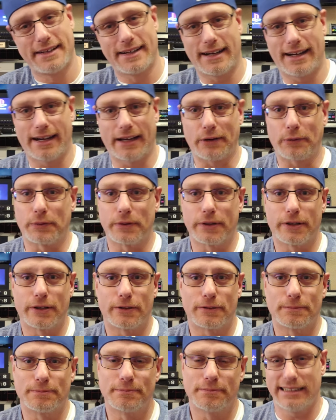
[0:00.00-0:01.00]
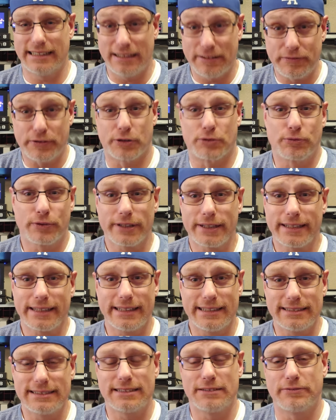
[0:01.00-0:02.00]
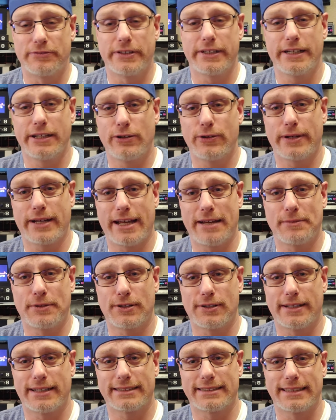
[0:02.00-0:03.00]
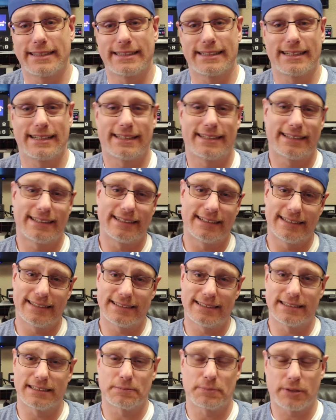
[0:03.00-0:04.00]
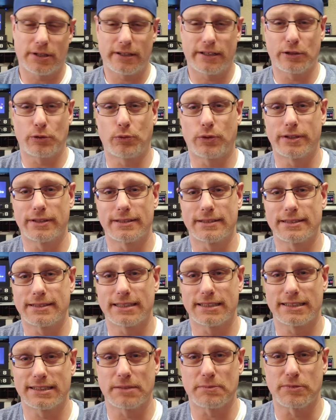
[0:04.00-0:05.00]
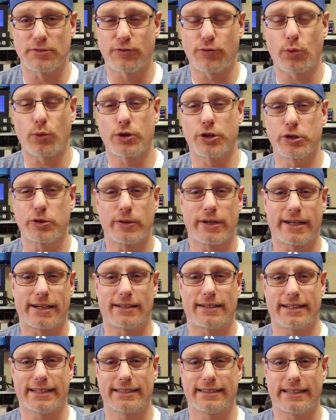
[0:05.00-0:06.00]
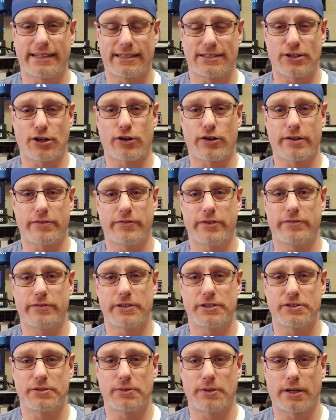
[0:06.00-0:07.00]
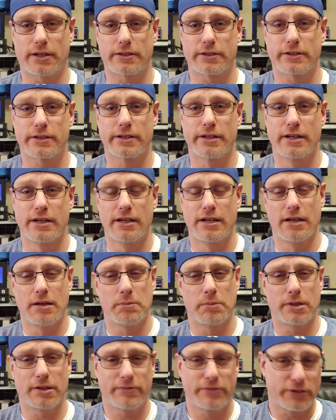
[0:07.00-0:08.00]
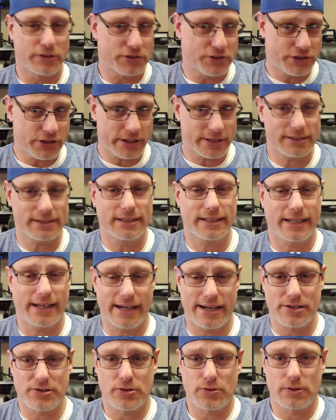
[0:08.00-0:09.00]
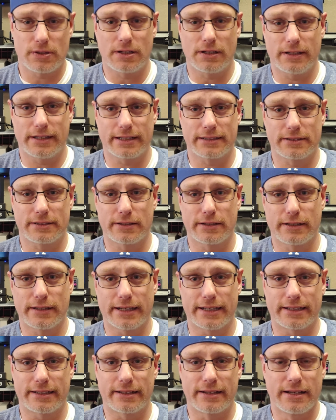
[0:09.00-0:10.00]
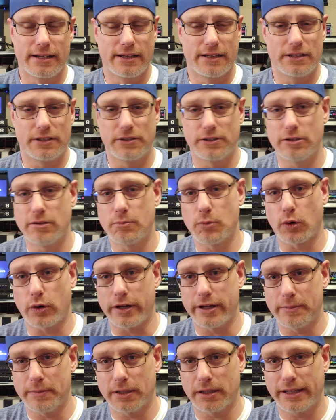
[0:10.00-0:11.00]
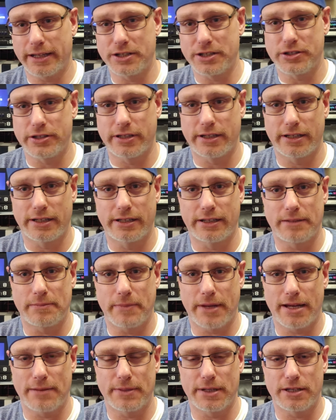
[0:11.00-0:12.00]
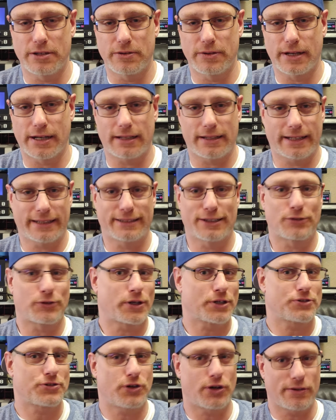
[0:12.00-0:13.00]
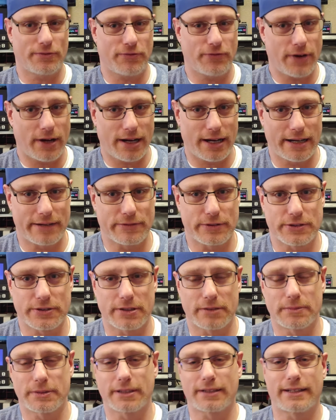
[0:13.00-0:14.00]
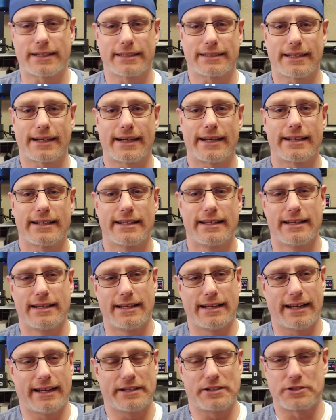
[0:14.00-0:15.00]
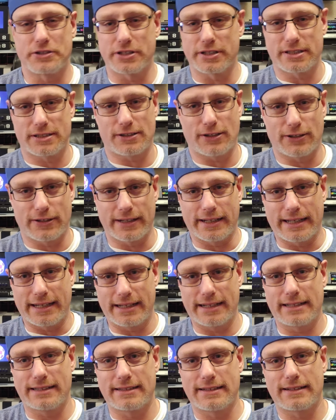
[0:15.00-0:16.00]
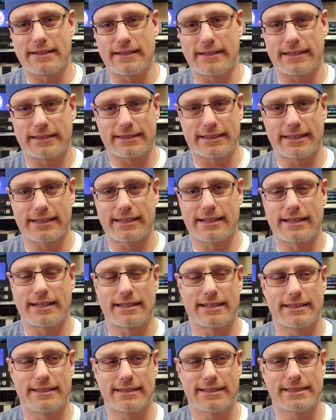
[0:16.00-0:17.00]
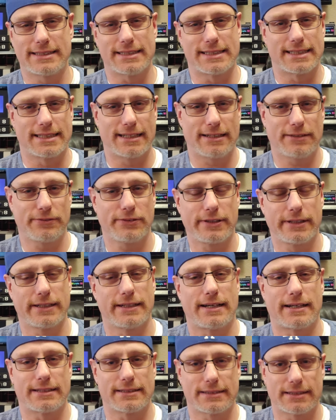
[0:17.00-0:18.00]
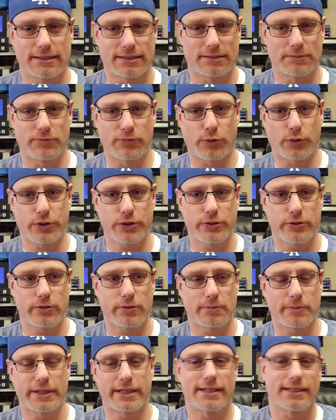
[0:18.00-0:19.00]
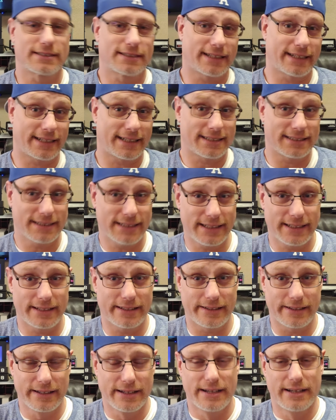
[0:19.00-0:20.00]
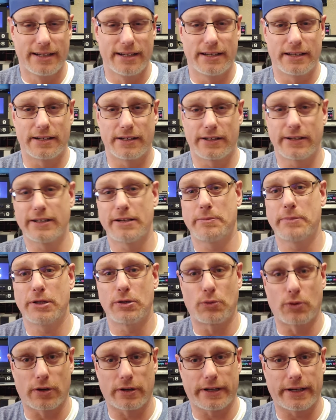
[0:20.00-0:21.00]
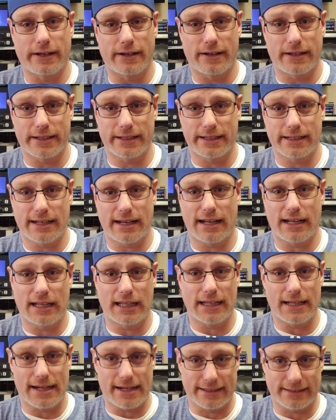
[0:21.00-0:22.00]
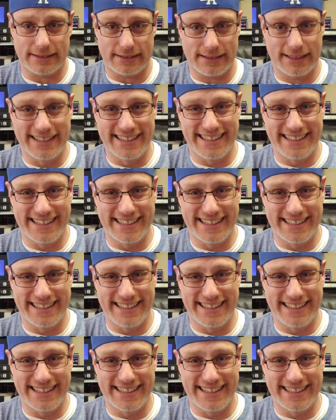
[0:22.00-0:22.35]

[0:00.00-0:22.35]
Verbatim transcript: I don't know. If you're really into video game collecting, then this is probably one of the systems for you, kind of like the Atari 5200. But if you're just a casual collector and you do more emulation and maybe you got like the Retron 5 or something like that, and you're just starting to get into collecting, this is definitely not a system for you because, like I said, you're going to be working on it a lot.